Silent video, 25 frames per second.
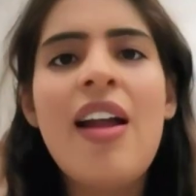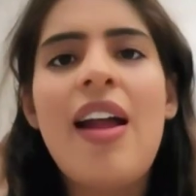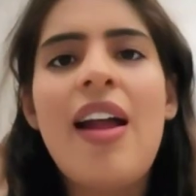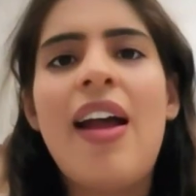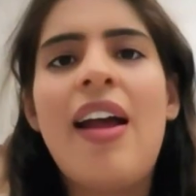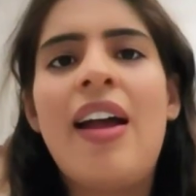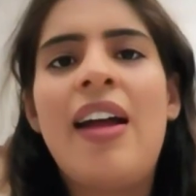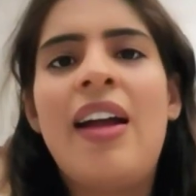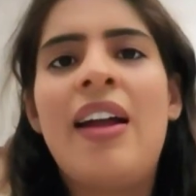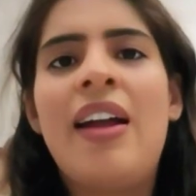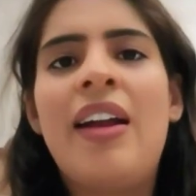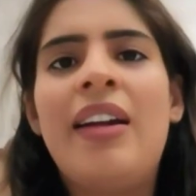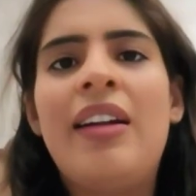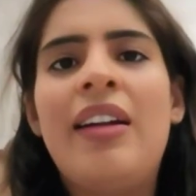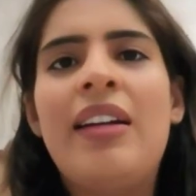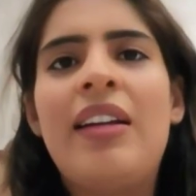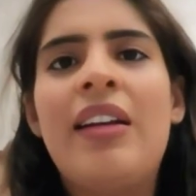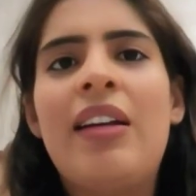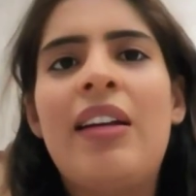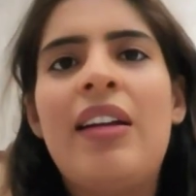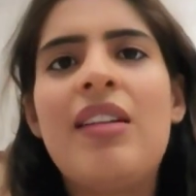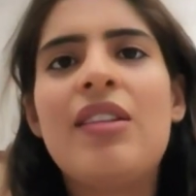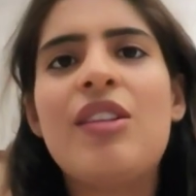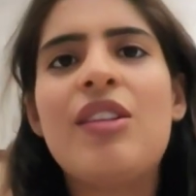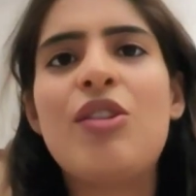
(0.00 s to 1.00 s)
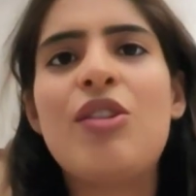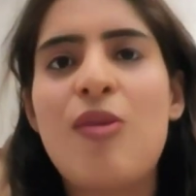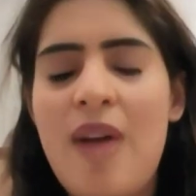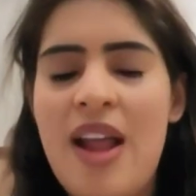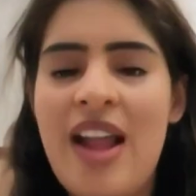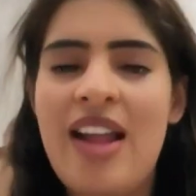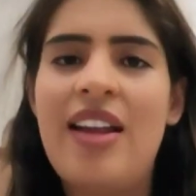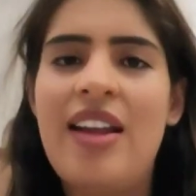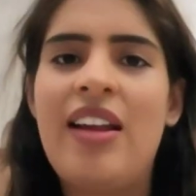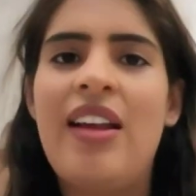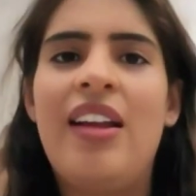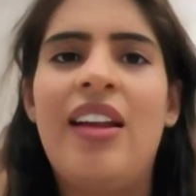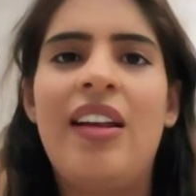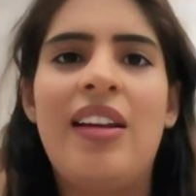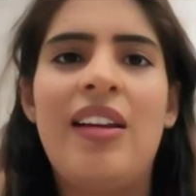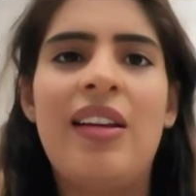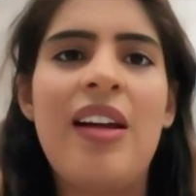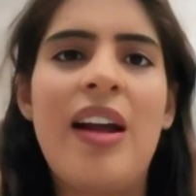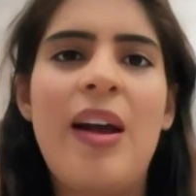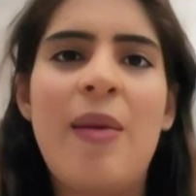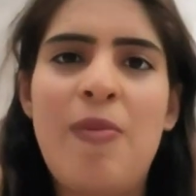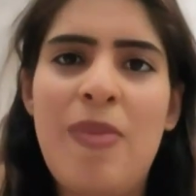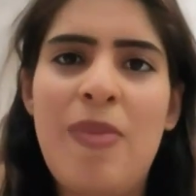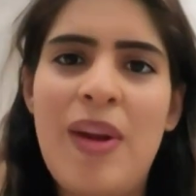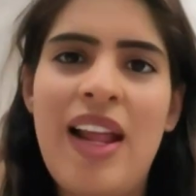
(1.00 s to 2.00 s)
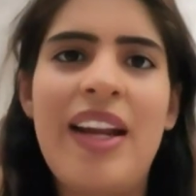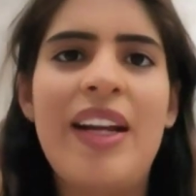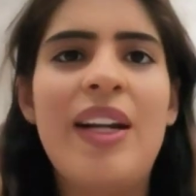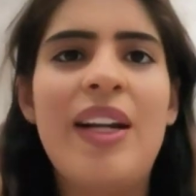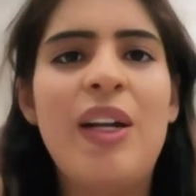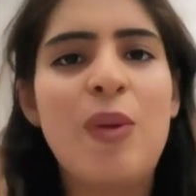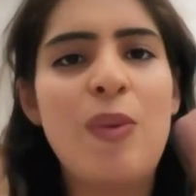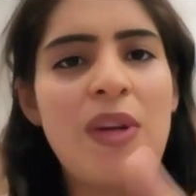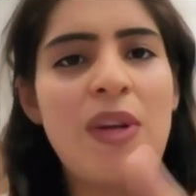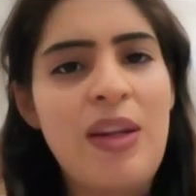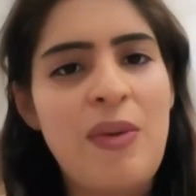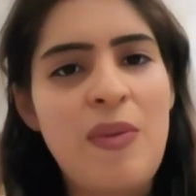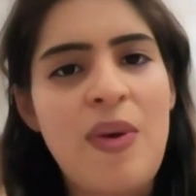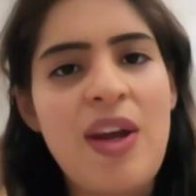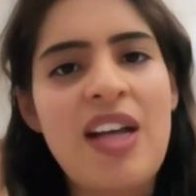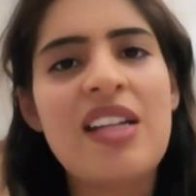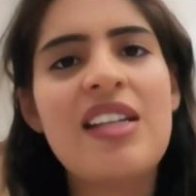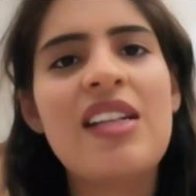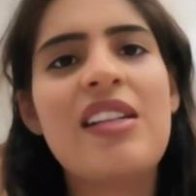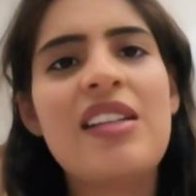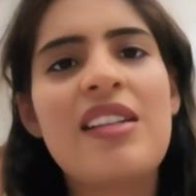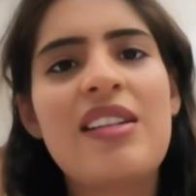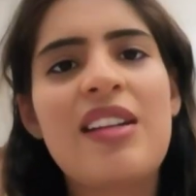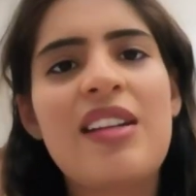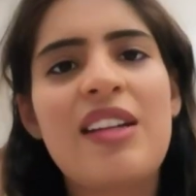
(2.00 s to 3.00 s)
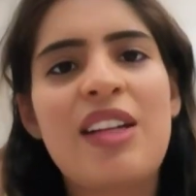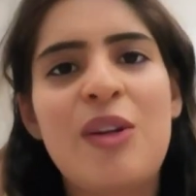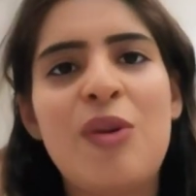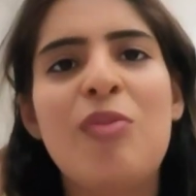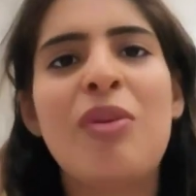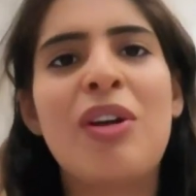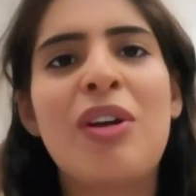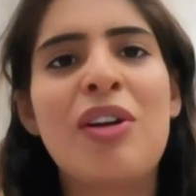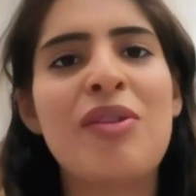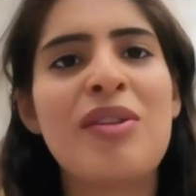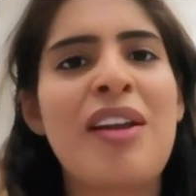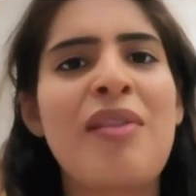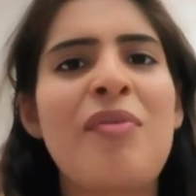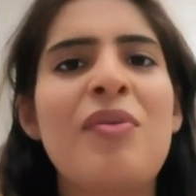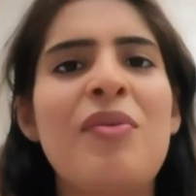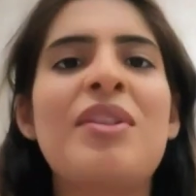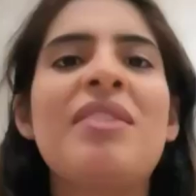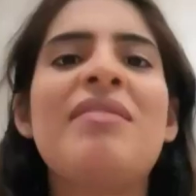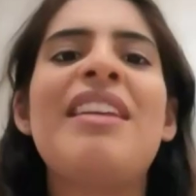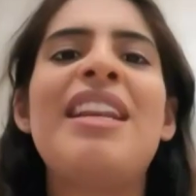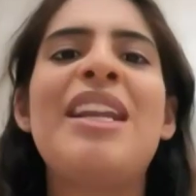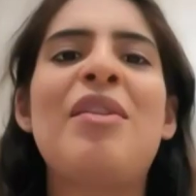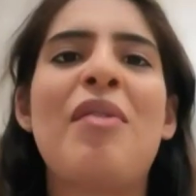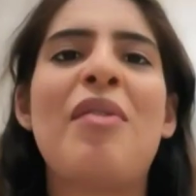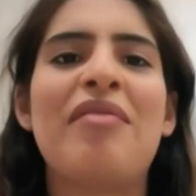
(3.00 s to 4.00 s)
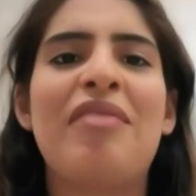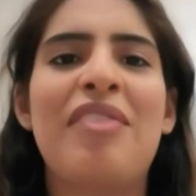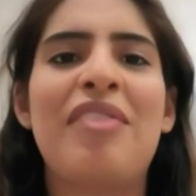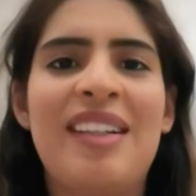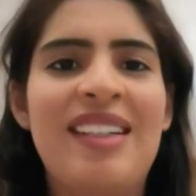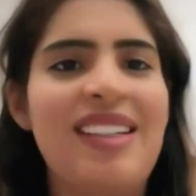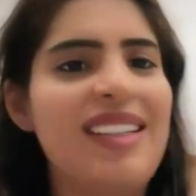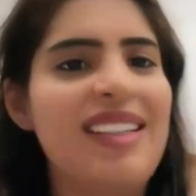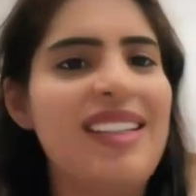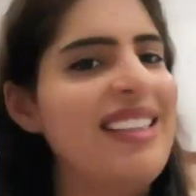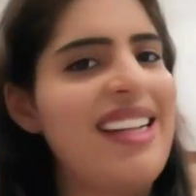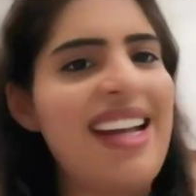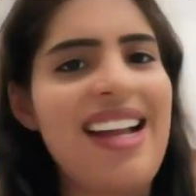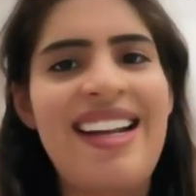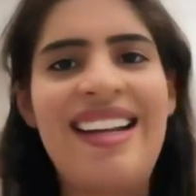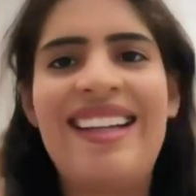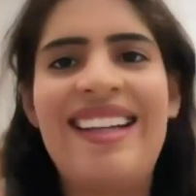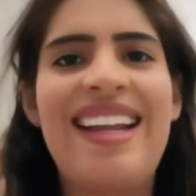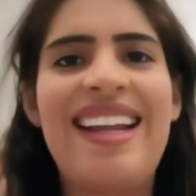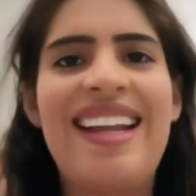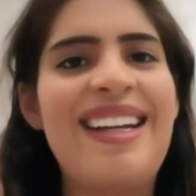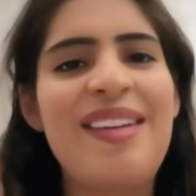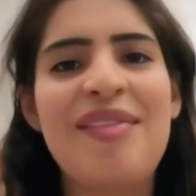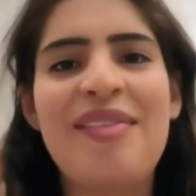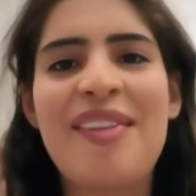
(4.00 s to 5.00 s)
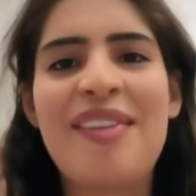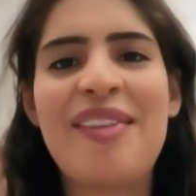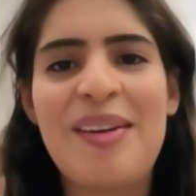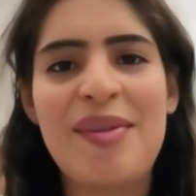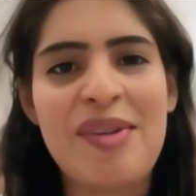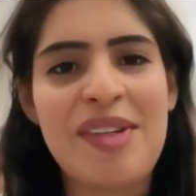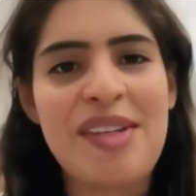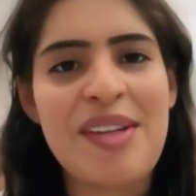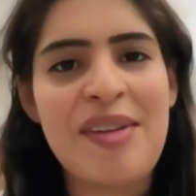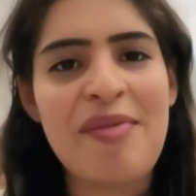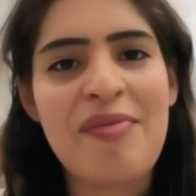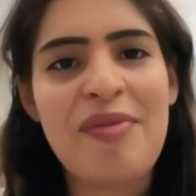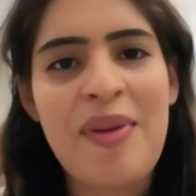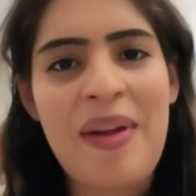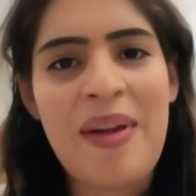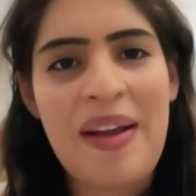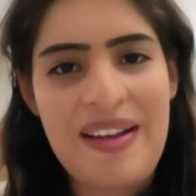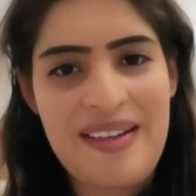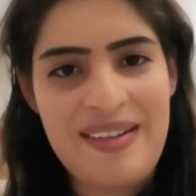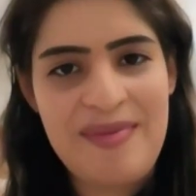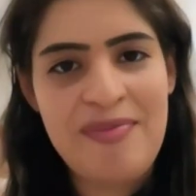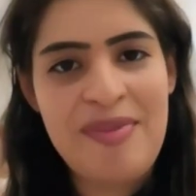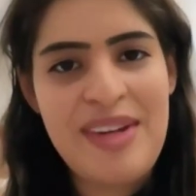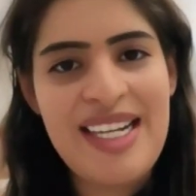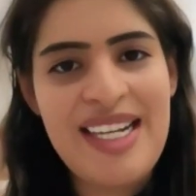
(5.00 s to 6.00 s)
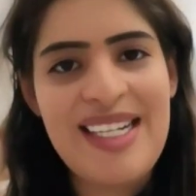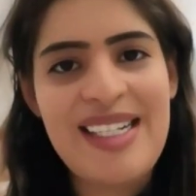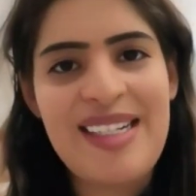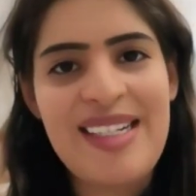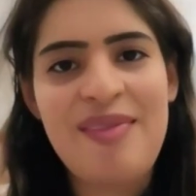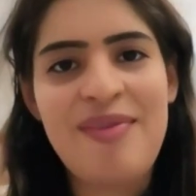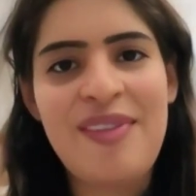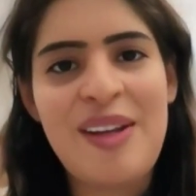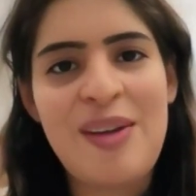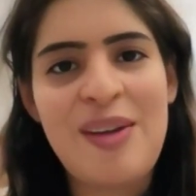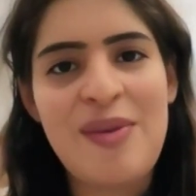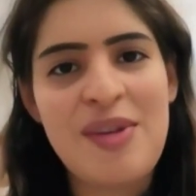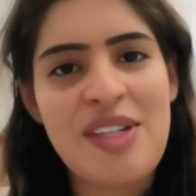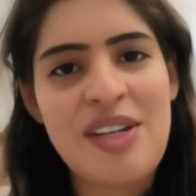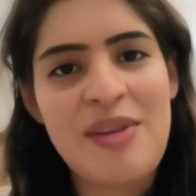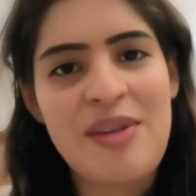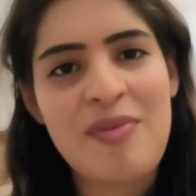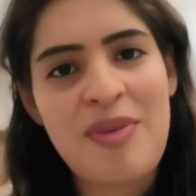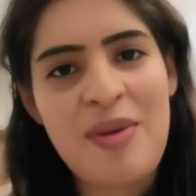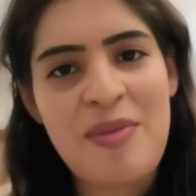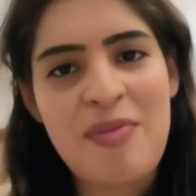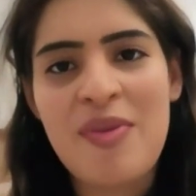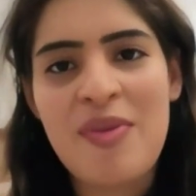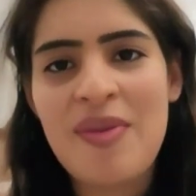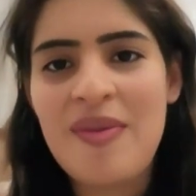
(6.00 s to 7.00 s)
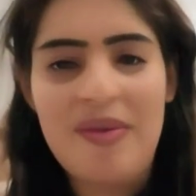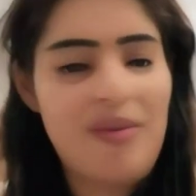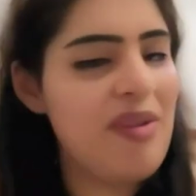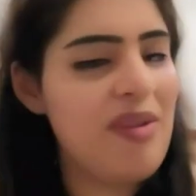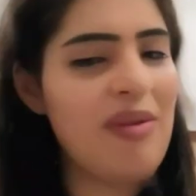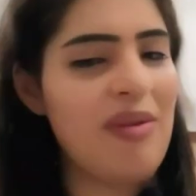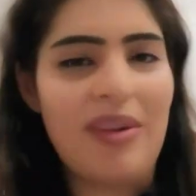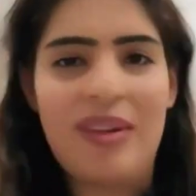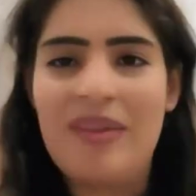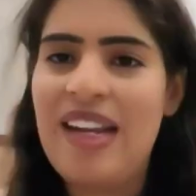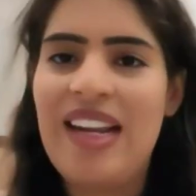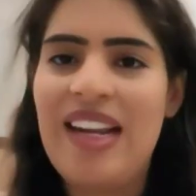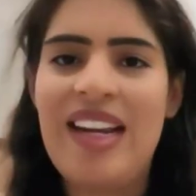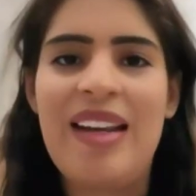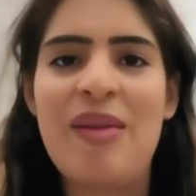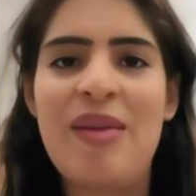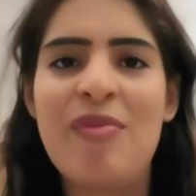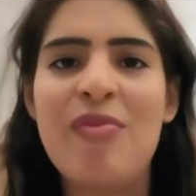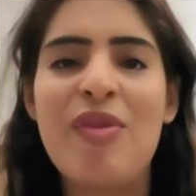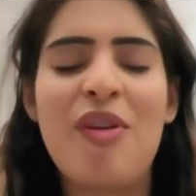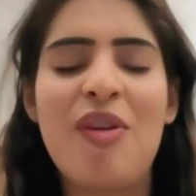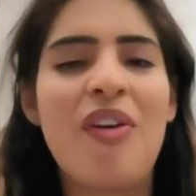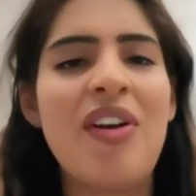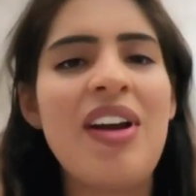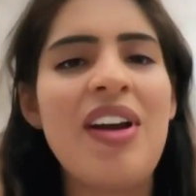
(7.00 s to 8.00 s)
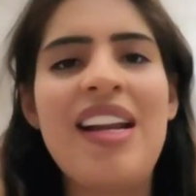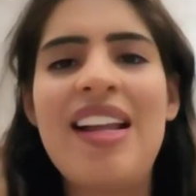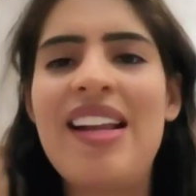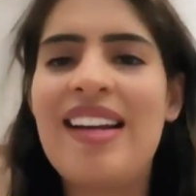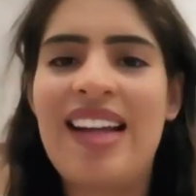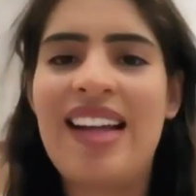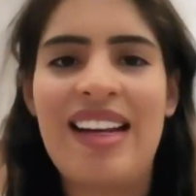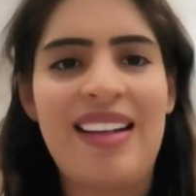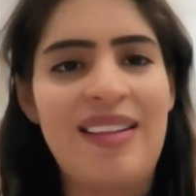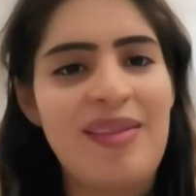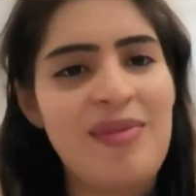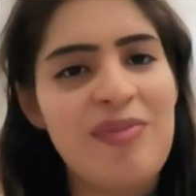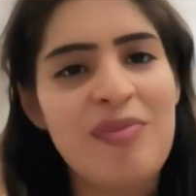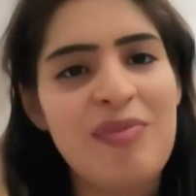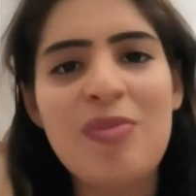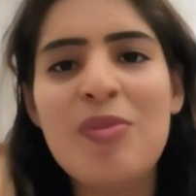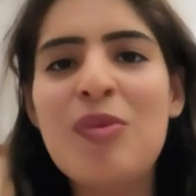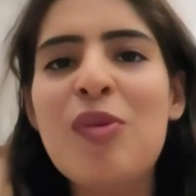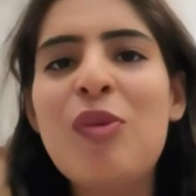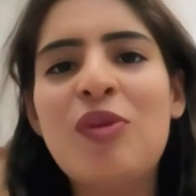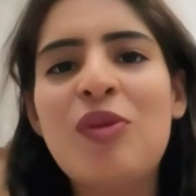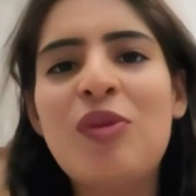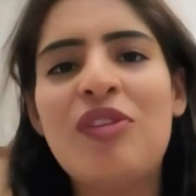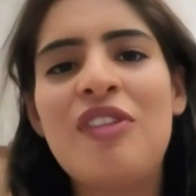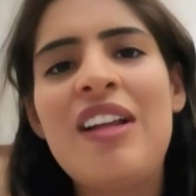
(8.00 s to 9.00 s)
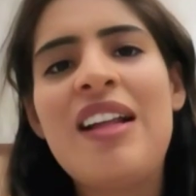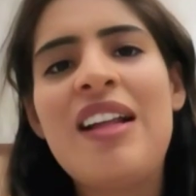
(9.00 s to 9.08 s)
And so I applied to only one institute because I was very confident that I'll get a fellowship, a PhD fellowship in abroad, and I'll move